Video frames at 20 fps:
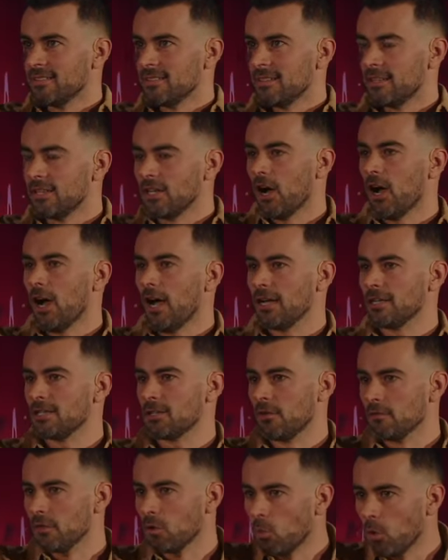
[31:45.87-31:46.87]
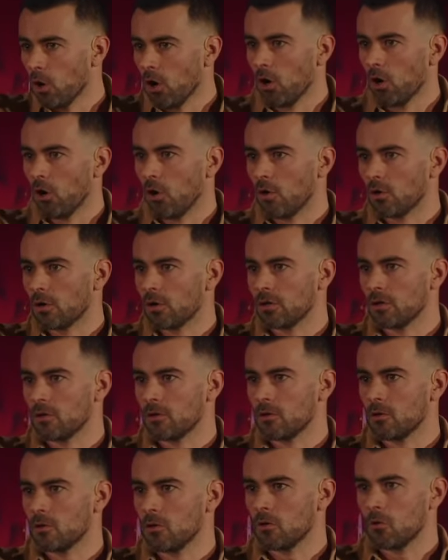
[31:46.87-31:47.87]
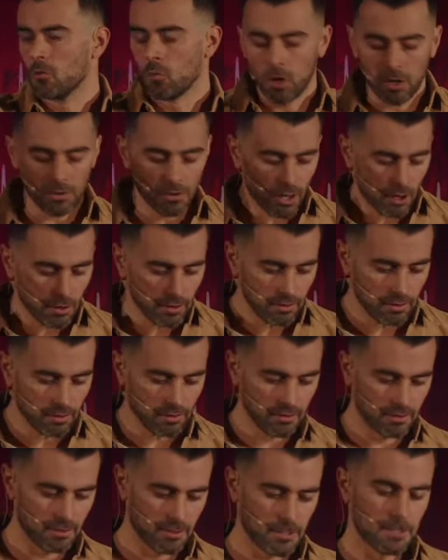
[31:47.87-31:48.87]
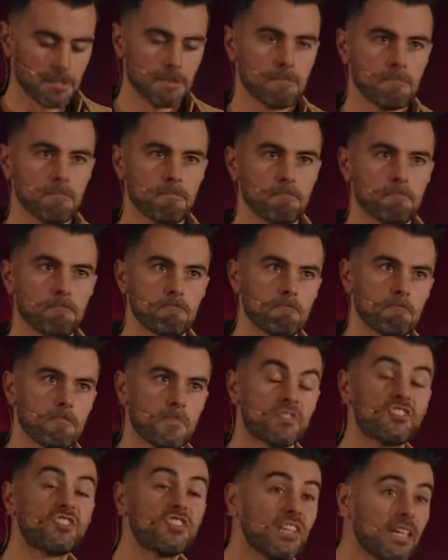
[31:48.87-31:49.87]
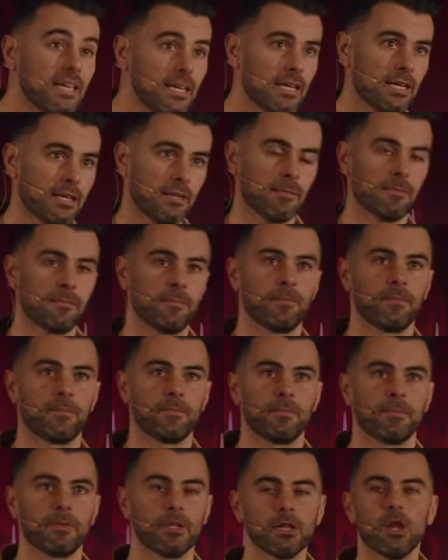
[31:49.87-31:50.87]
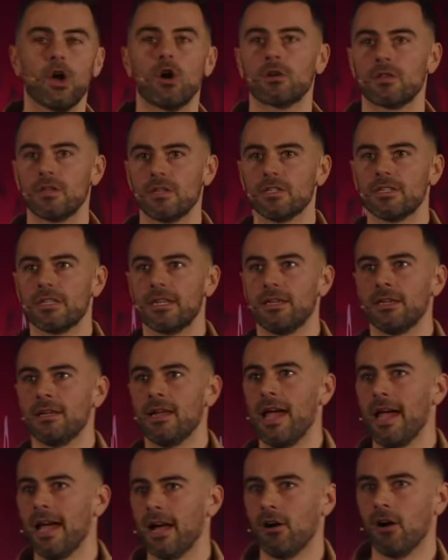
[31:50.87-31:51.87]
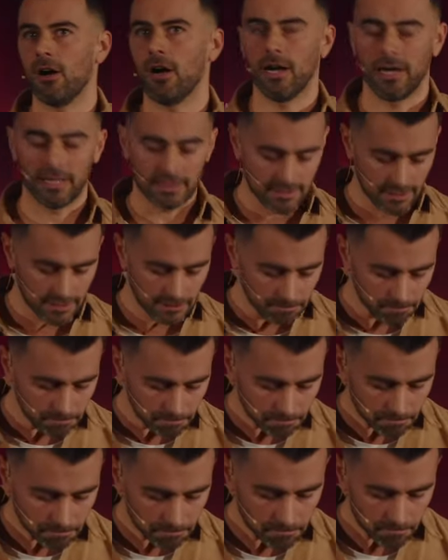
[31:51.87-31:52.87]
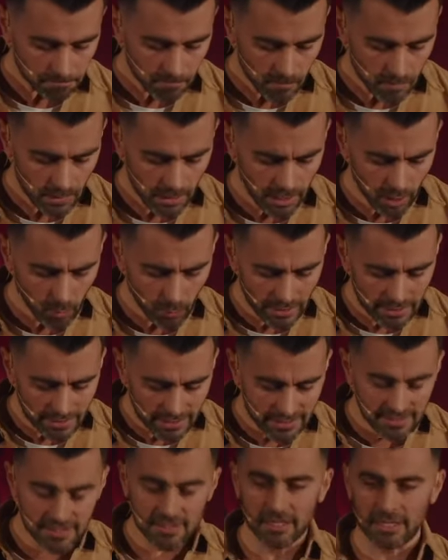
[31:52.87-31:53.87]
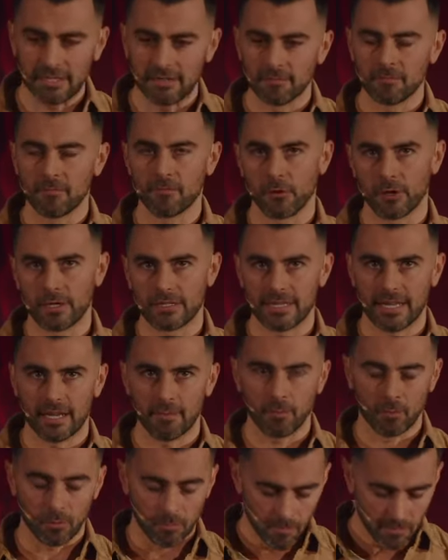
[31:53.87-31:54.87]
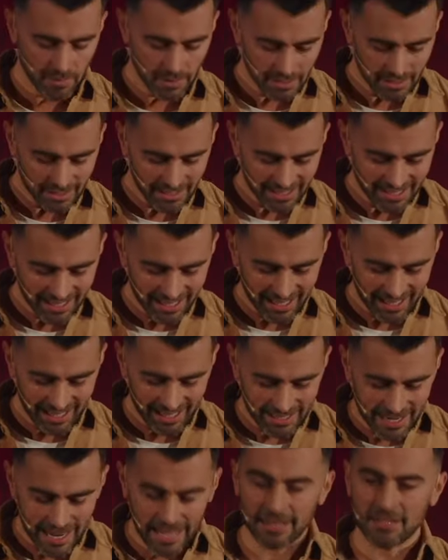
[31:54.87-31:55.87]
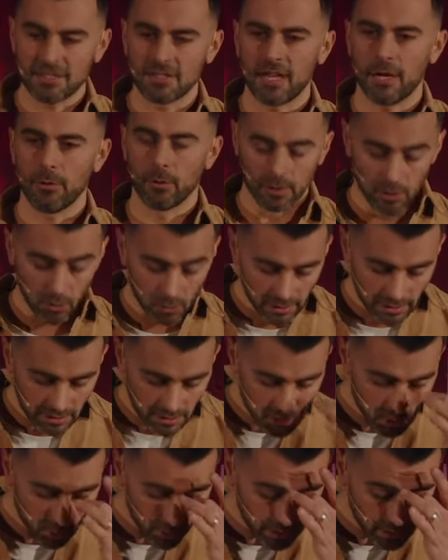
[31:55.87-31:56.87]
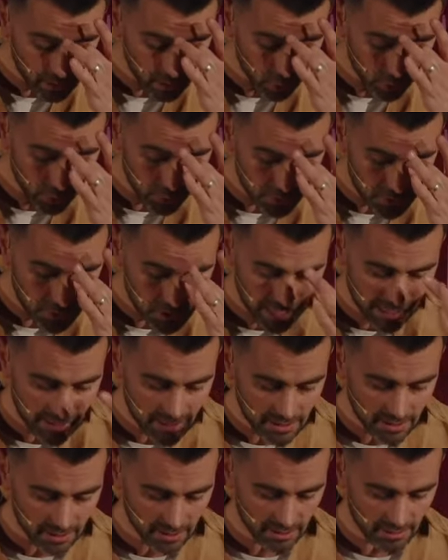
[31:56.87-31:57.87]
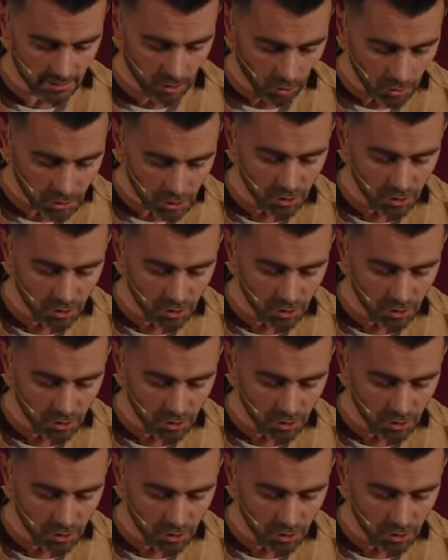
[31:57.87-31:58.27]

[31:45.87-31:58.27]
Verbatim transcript: in the eyes of the world while not seeing the log that is in our eyes. Uh, when Disney, for example, uh, announced they were looking to include gender non